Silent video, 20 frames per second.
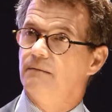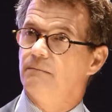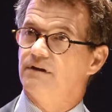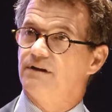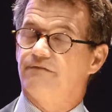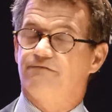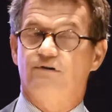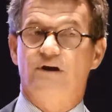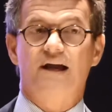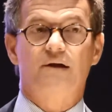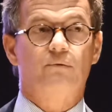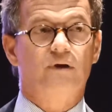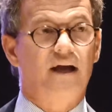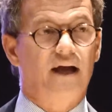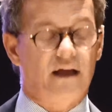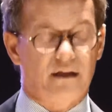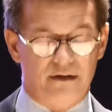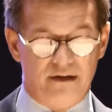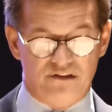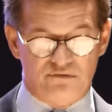But the frank
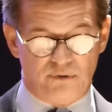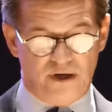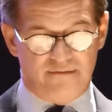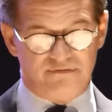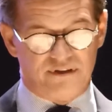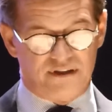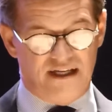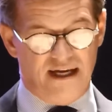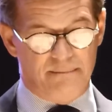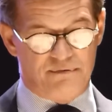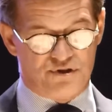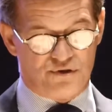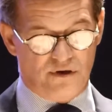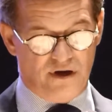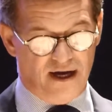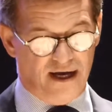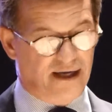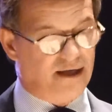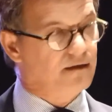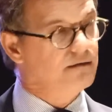reality is we have to keep
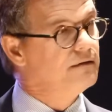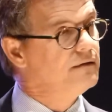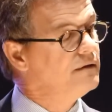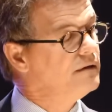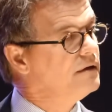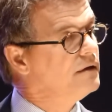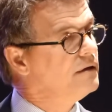trying.